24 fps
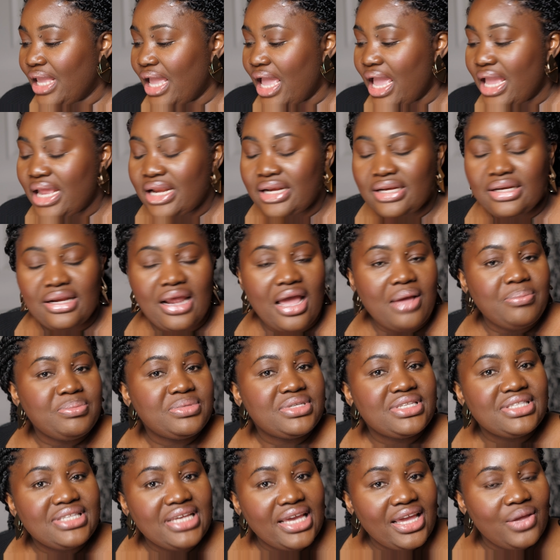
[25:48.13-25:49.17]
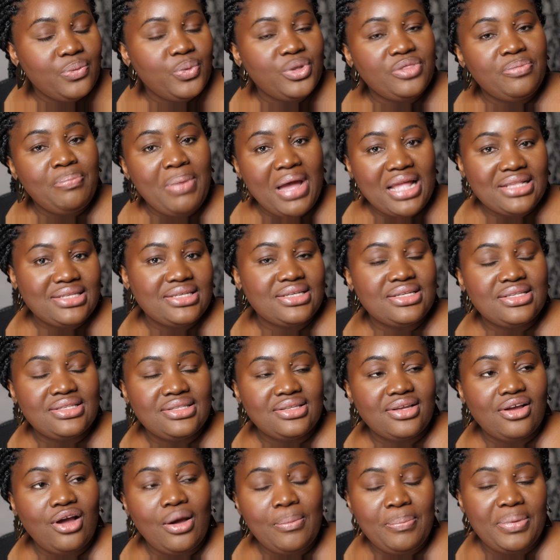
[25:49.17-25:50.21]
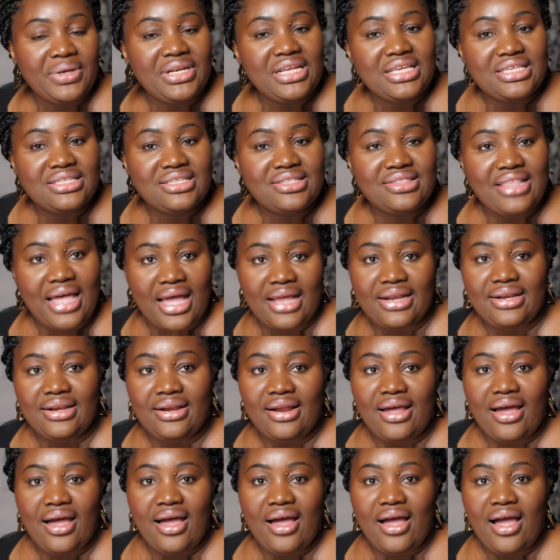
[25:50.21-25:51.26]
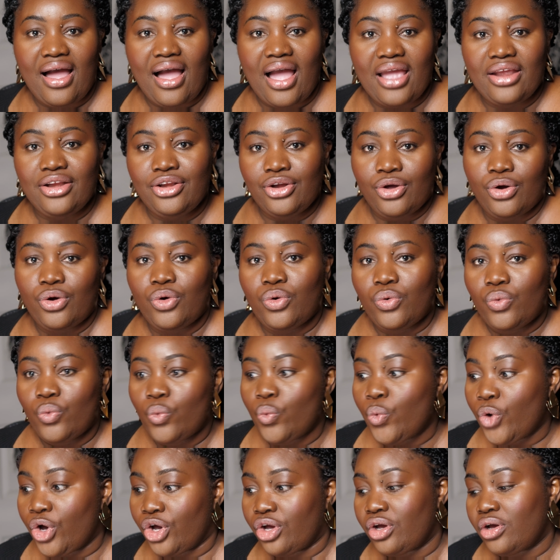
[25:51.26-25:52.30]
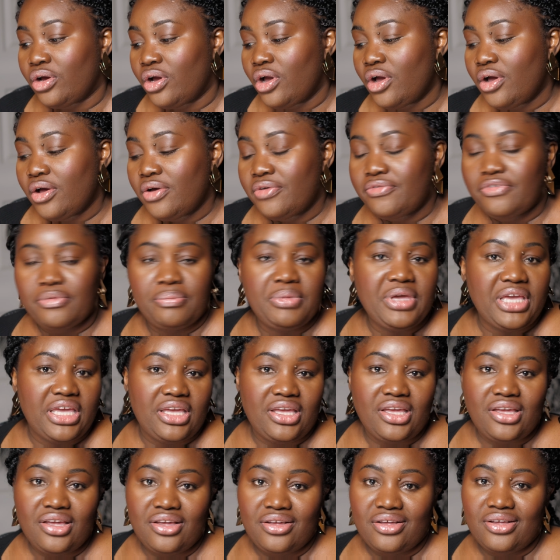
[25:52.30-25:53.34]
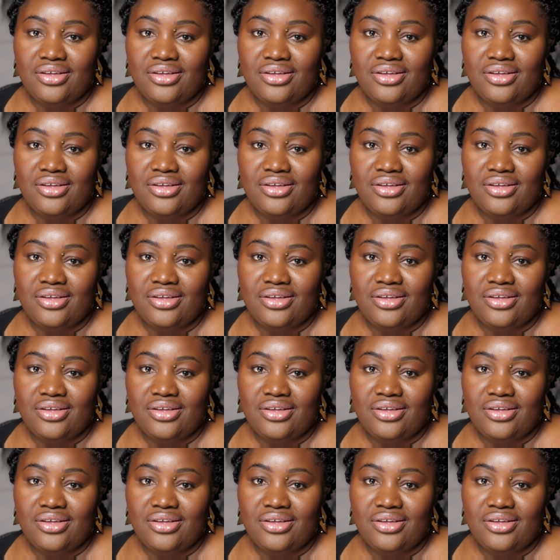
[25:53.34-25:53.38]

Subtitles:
And I'm sticking with pattern companies that I know work for me.